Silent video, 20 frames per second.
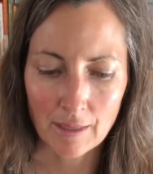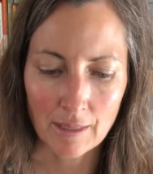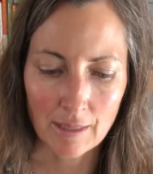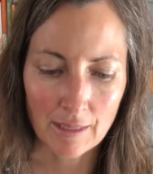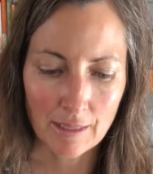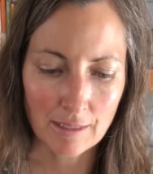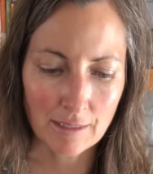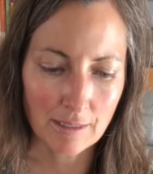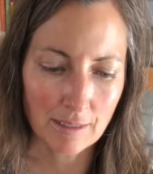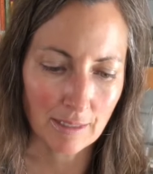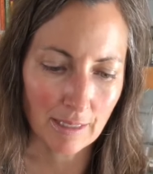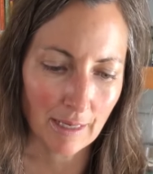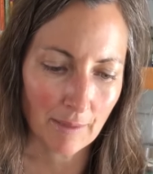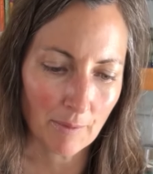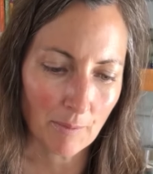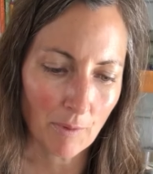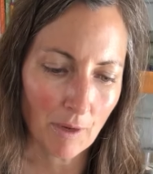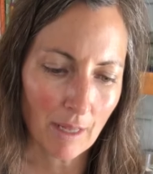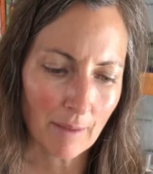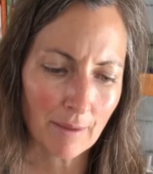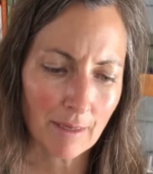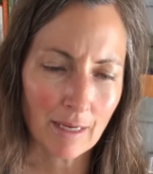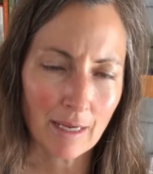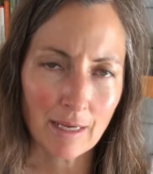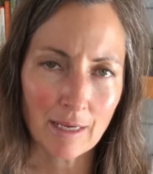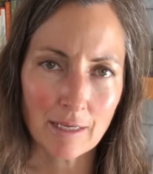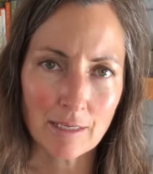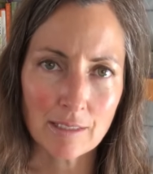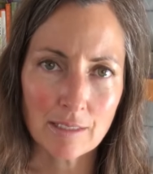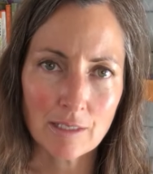this, I'm probably
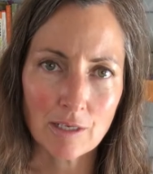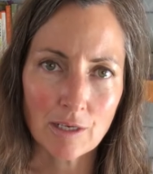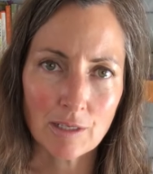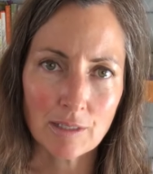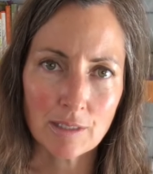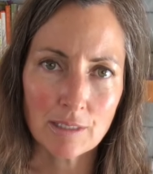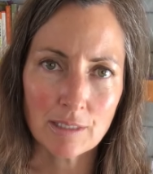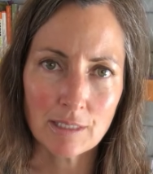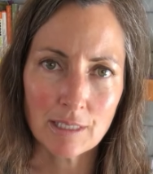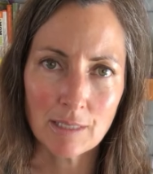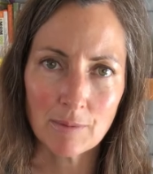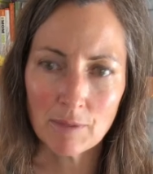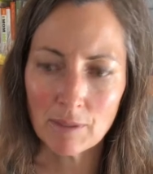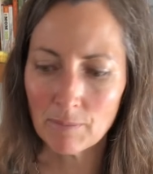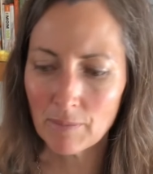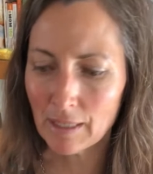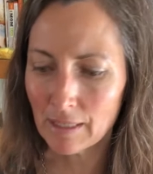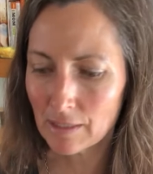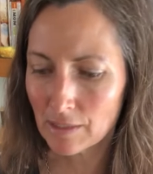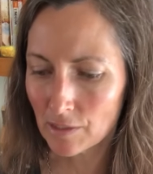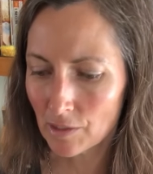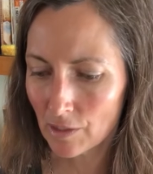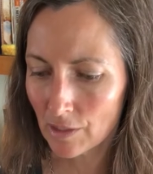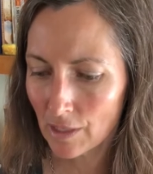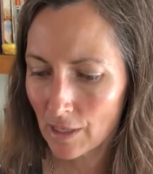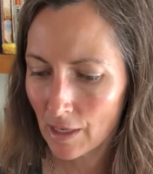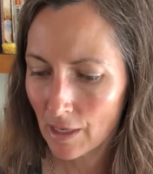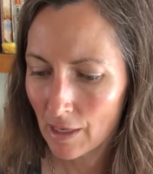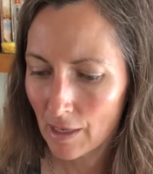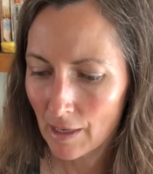not going to start the cinnamon
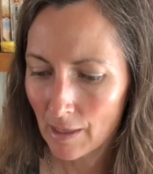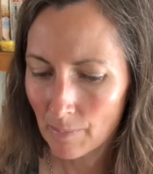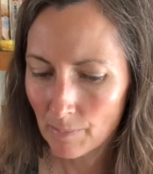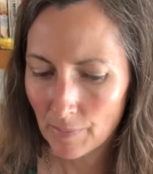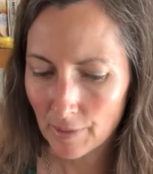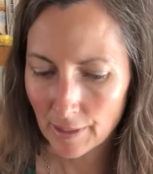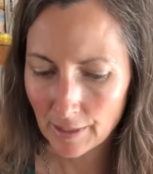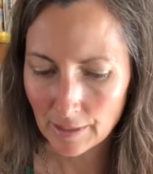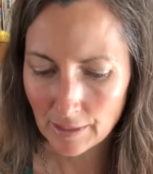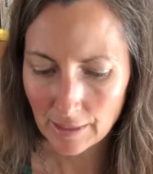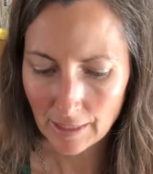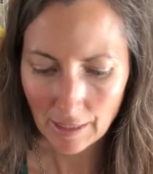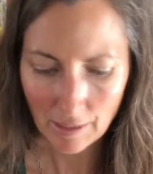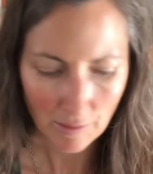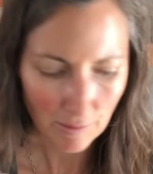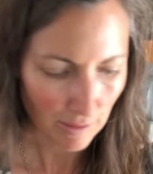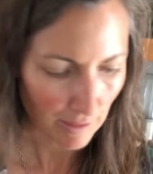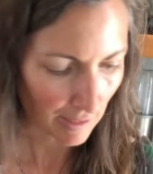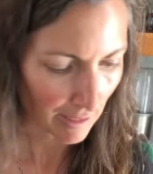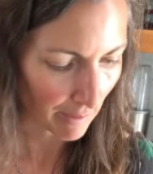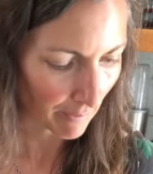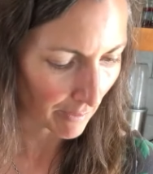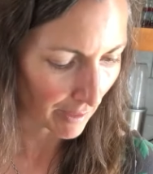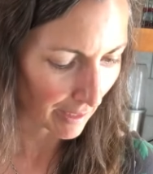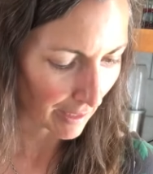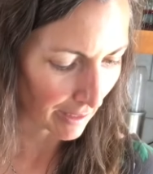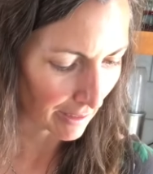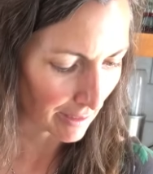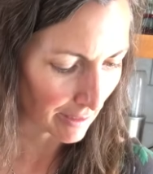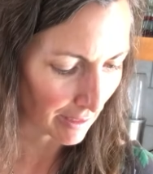basil, but I don't see
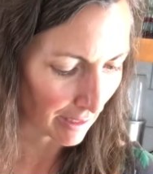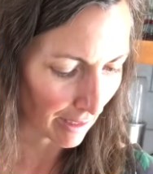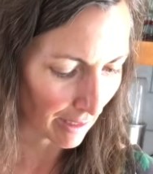my